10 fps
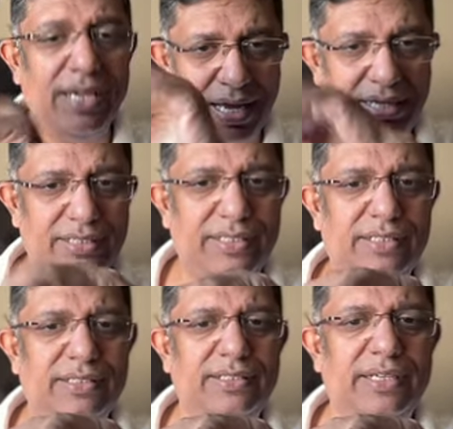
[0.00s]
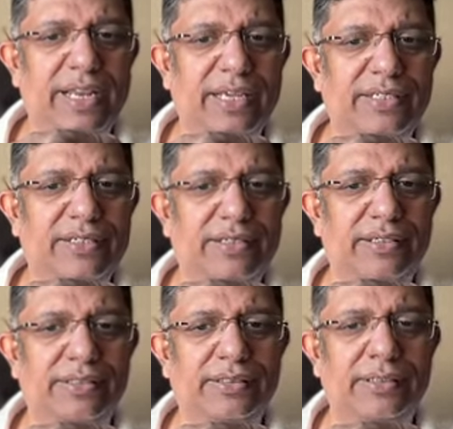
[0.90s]
as the next
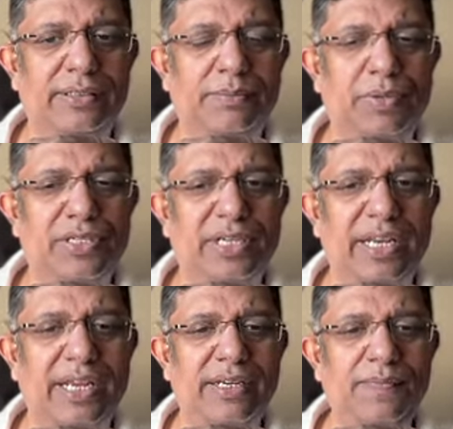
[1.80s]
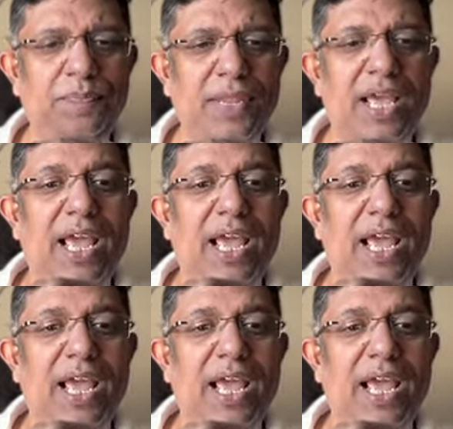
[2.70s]
person in.